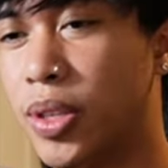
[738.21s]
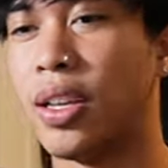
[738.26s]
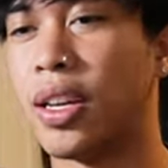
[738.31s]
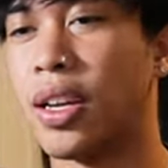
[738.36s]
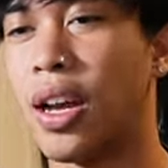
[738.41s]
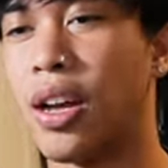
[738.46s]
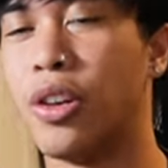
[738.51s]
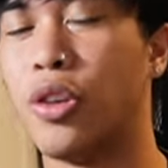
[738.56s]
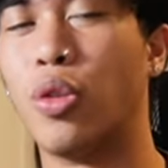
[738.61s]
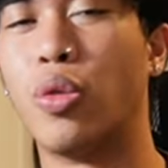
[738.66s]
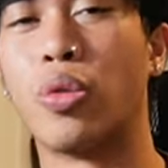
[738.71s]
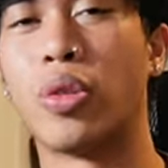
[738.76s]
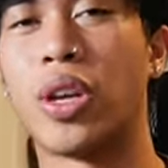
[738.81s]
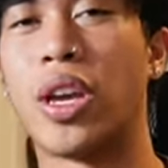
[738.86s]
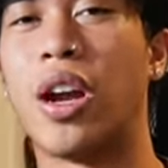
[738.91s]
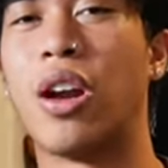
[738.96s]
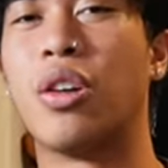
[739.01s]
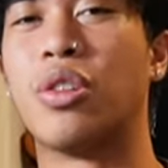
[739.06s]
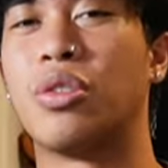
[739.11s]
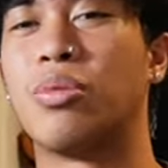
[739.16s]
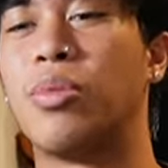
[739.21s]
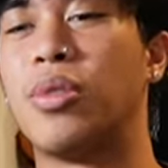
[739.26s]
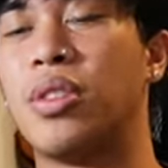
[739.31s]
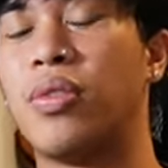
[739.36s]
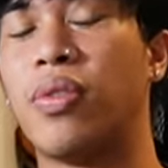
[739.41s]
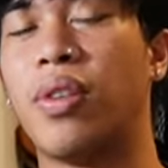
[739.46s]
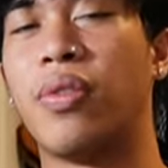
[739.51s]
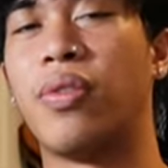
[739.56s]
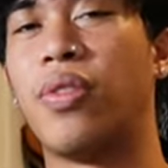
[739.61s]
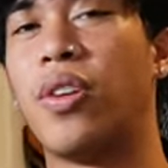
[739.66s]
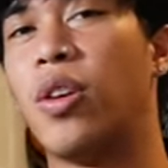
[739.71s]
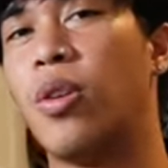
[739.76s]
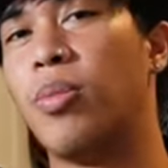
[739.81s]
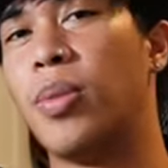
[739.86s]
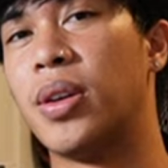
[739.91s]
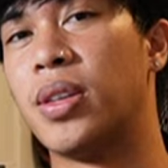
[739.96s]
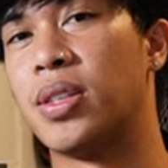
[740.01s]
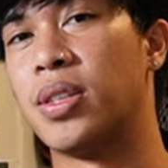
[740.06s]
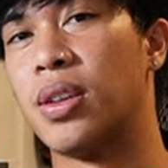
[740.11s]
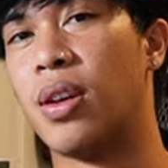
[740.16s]
Like, I don't care as much if I fail
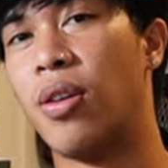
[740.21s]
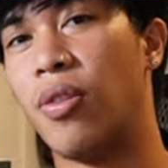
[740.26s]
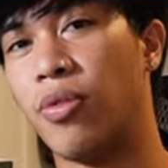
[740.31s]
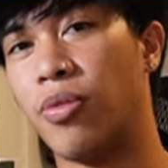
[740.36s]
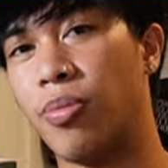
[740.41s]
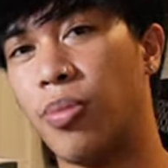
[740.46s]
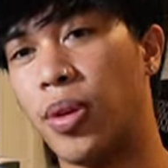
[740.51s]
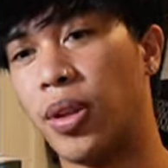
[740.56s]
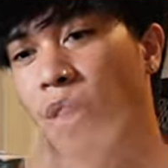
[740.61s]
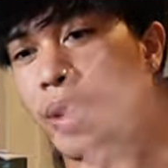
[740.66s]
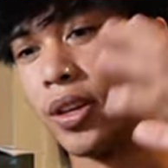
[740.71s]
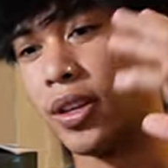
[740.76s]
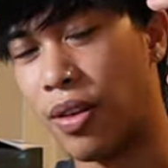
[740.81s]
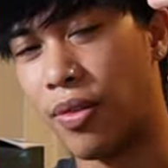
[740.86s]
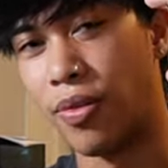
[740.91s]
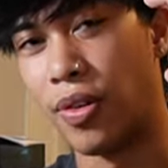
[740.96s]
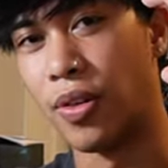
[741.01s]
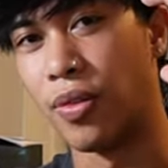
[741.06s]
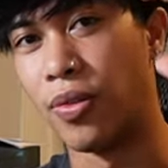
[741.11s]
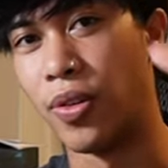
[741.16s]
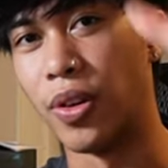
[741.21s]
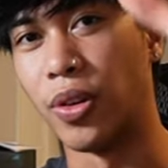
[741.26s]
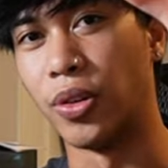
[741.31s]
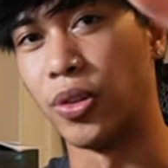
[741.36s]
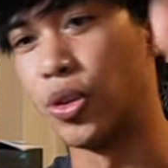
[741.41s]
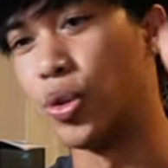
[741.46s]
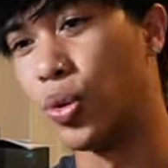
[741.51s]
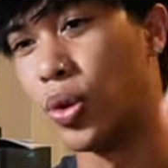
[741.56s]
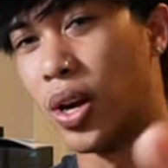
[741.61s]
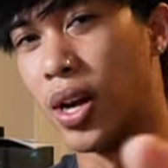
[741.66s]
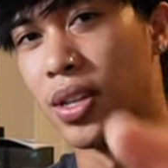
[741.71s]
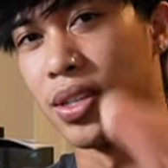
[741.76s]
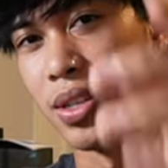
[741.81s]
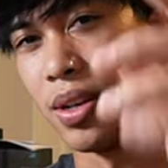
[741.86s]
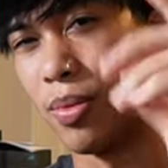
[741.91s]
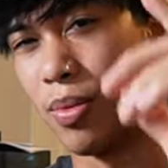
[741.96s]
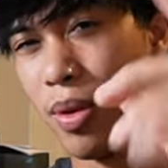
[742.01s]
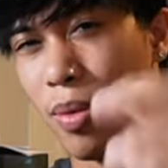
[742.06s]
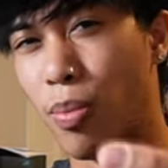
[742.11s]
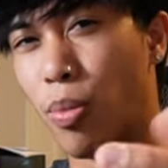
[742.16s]
myself, but like, if I fail you guys,
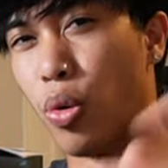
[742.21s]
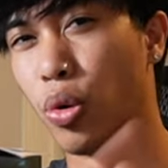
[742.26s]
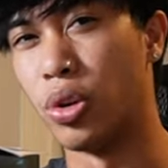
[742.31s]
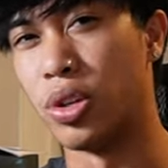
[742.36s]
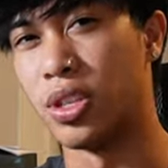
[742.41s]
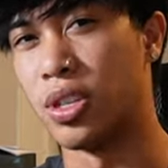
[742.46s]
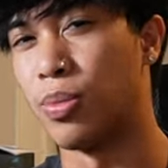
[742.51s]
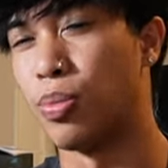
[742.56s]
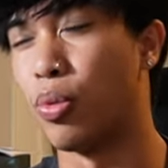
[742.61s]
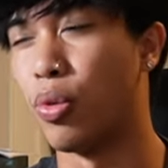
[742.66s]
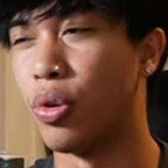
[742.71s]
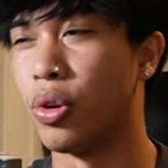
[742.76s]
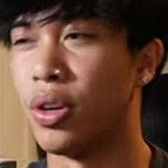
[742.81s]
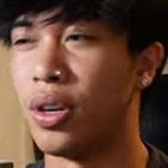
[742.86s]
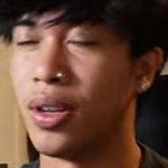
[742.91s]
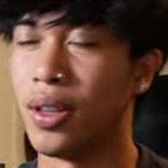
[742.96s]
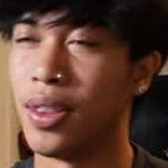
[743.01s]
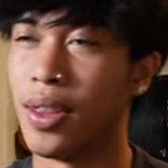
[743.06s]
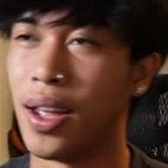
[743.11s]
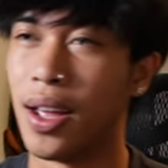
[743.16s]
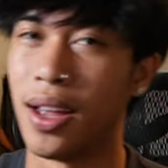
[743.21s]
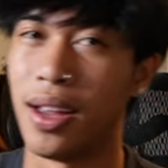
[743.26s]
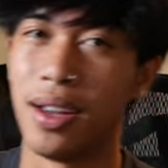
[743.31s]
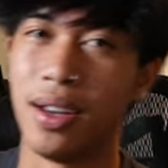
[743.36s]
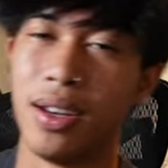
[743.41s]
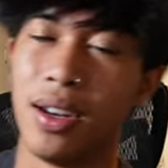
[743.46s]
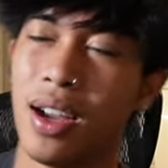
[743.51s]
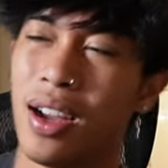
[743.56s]
I'm more disappointed in that.